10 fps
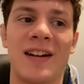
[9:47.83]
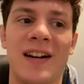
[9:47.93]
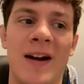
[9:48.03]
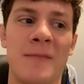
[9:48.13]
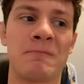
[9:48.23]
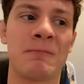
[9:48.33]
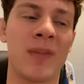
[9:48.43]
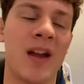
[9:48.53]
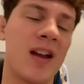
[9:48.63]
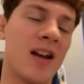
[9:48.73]
Um,
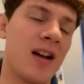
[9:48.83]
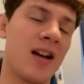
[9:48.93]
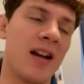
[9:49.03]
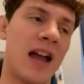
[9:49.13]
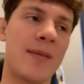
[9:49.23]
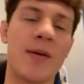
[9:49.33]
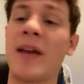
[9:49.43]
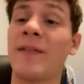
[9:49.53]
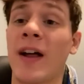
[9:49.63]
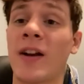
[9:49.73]
M M
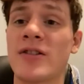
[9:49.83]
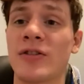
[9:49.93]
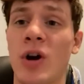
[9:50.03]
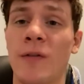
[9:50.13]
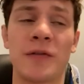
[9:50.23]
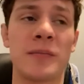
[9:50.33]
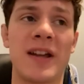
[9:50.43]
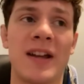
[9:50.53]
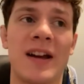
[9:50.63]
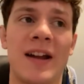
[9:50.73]
A fighters are known for
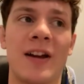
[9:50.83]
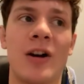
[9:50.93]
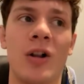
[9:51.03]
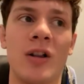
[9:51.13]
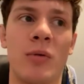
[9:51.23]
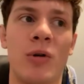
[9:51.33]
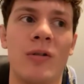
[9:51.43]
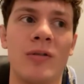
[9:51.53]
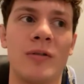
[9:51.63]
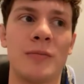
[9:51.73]
being kind of
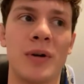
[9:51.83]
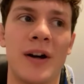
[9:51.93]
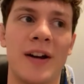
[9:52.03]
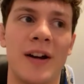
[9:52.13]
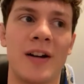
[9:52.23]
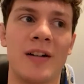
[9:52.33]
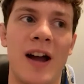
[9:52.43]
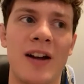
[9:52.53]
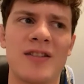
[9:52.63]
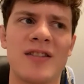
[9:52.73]
gullible, but uh,
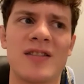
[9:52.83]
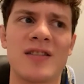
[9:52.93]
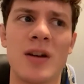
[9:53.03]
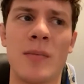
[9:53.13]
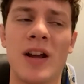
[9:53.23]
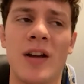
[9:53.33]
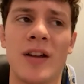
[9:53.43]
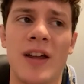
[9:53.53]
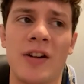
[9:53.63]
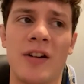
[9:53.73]
I heard somebody on
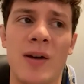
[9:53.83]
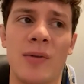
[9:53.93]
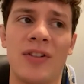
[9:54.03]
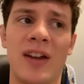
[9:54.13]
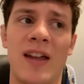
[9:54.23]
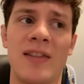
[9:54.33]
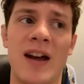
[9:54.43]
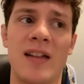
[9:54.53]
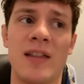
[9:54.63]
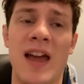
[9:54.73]
the internet was saying
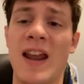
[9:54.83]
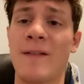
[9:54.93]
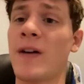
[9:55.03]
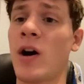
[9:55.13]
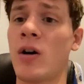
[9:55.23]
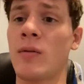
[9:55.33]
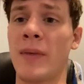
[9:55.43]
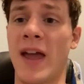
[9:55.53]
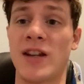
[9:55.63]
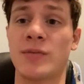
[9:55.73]
that N F L
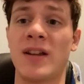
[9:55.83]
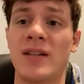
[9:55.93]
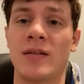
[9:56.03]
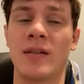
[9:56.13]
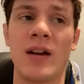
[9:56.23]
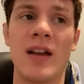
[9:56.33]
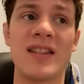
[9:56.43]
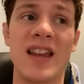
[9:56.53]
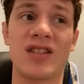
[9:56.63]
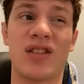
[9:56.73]
management
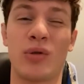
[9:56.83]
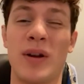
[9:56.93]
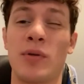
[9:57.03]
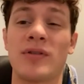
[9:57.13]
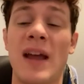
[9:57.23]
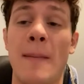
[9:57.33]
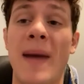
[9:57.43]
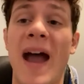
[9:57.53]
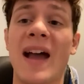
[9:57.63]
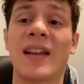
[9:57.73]
takes three percent
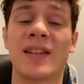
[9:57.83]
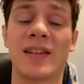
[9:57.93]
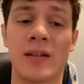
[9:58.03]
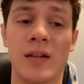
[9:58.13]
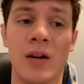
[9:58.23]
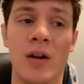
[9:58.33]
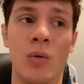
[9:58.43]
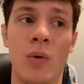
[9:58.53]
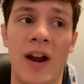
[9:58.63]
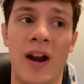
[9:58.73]
max,
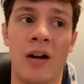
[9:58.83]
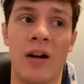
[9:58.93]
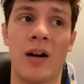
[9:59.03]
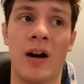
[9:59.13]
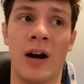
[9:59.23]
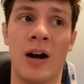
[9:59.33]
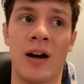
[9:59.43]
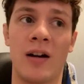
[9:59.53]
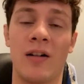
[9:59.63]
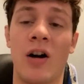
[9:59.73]
where
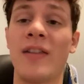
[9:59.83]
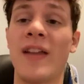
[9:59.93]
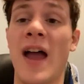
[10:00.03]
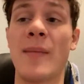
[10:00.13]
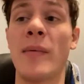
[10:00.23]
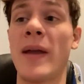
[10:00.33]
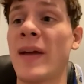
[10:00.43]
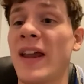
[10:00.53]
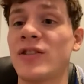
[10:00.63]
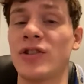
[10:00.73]
uh, the M M A
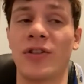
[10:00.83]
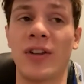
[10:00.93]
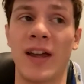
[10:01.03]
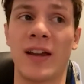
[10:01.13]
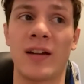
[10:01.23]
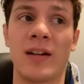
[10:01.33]
managers, like,